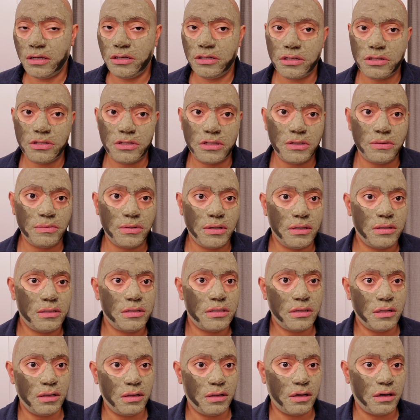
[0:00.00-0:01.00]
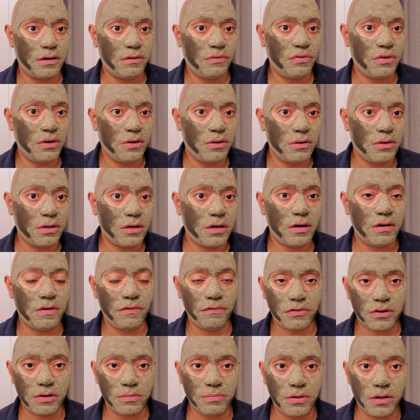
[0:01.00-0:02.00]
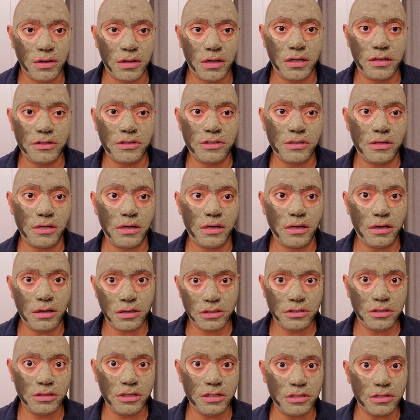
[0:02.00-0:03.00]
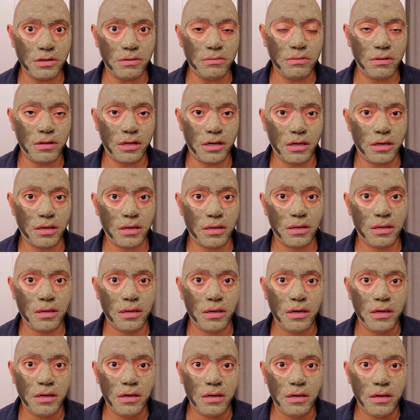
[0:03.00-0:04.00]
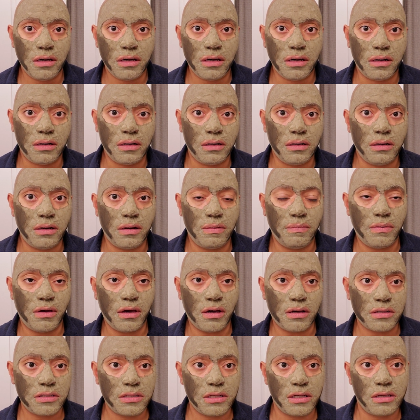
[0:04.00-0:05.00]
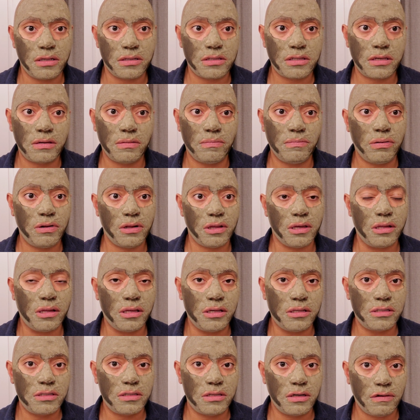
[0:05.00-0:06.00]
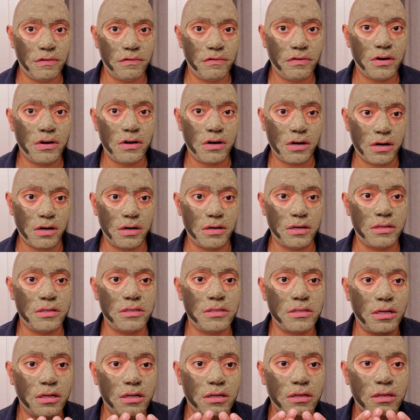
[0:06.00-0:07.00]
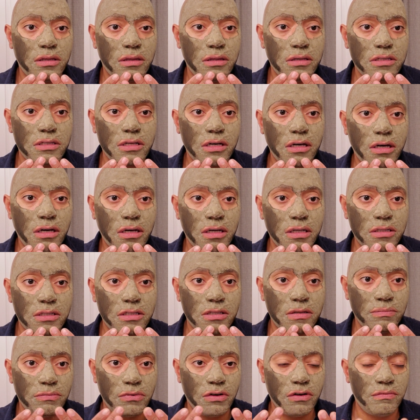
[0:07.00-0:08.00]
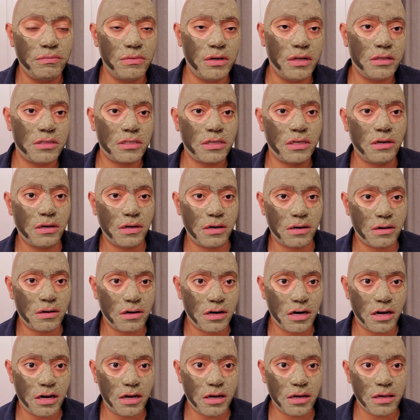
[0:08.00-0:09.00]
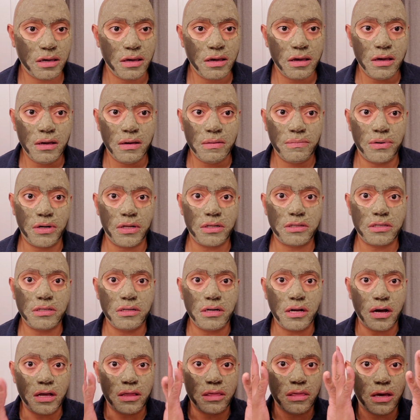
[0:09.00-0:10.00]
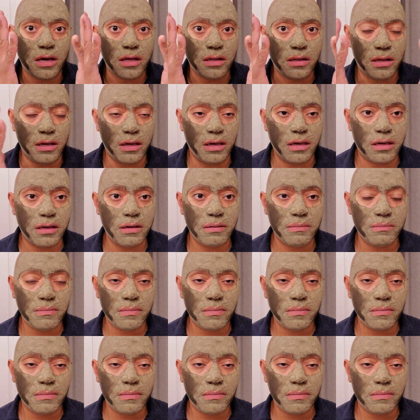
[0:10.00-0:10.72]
just do it until I feel comfortable. I actually don't like a mask that gets completely stiff and hard and solid, and this has some movement. It's going to crack, but it's not that like